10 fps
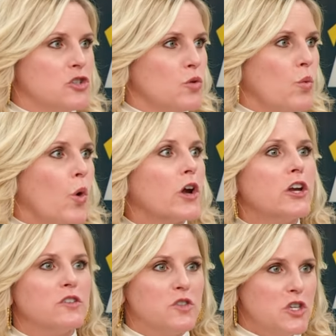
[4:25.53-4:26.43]
to the
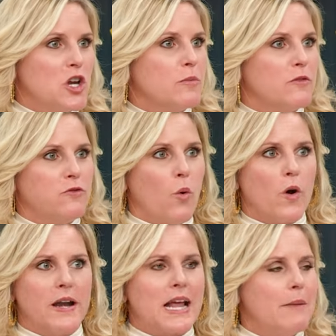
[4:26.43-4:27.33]
Warriors the year
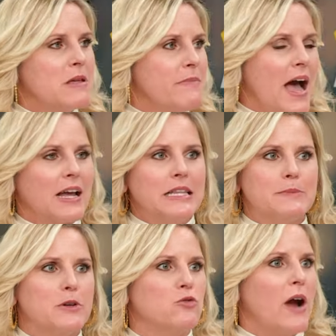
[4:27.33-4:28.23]
before and coming back in this
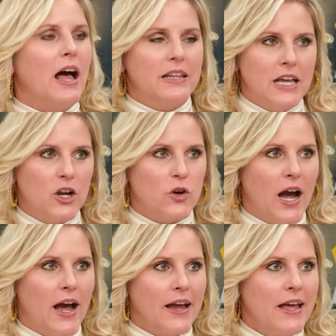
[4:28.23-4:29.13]
big rallying
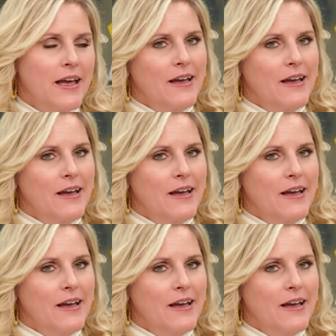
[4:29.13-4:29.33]
cry.